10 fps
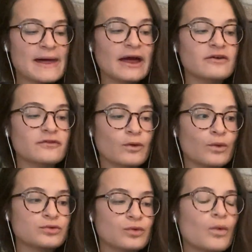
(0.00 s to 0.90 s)
of
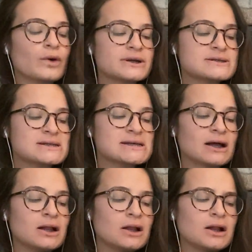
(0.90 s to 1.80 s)
gold coins.
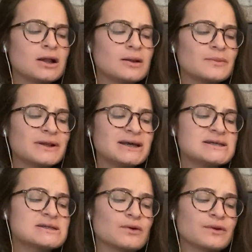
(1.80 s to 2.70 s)

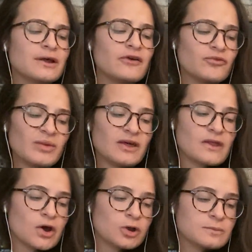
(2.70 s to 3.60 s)
"Please don't leave me,"
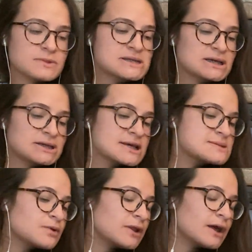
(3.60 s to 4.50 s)
the harp said
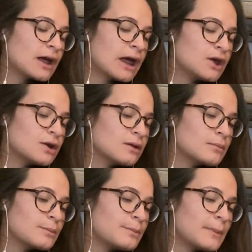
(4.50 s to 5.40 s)
desperately. "I
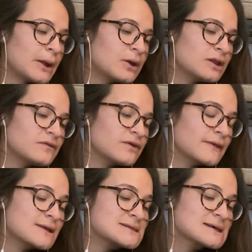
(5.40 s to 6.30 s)
couldn't bear living
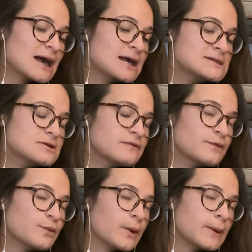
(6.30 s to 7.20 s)
in this castle
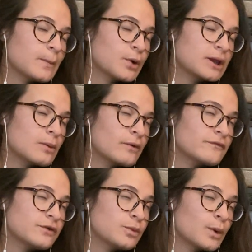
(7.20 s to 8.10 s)
for one more
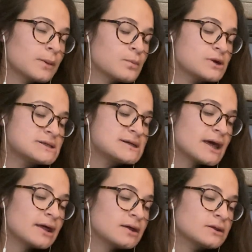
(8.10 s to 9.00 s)

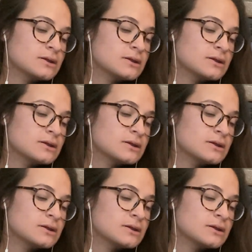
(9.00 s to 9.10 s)
day."